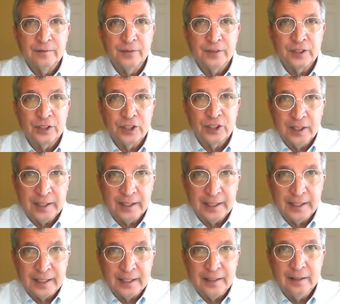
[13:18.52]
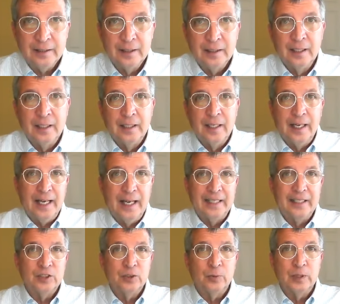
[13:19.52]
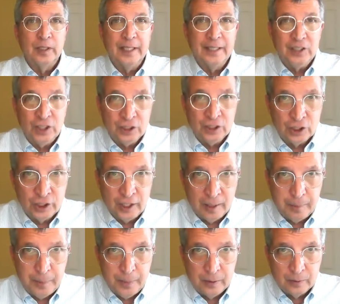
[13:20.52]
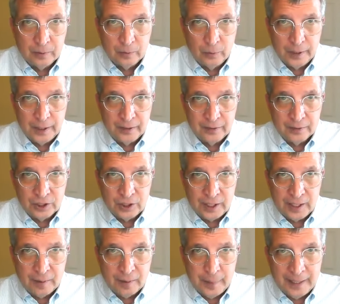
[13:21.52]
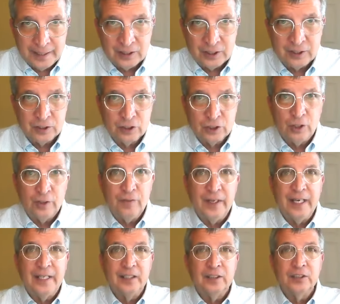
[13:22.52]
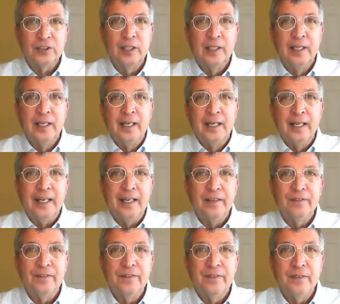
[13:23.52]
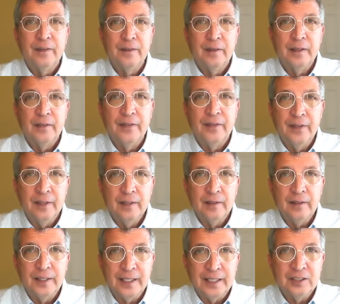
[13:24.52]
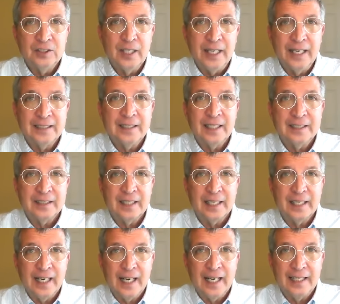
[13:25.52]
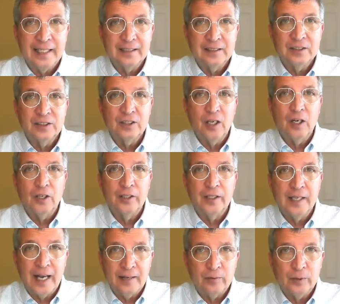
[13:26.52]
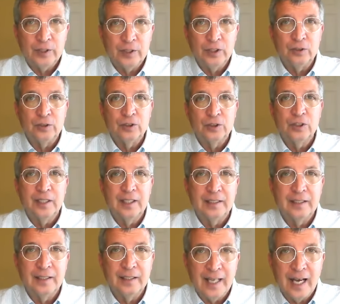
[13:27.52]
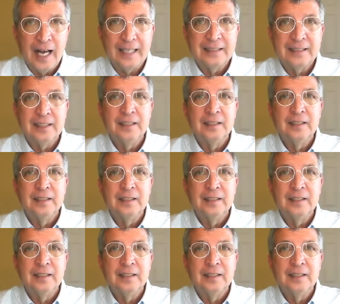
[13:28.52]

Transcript: facility and its relationship with CMS and surveyors if these antipsychotics are not reduced and not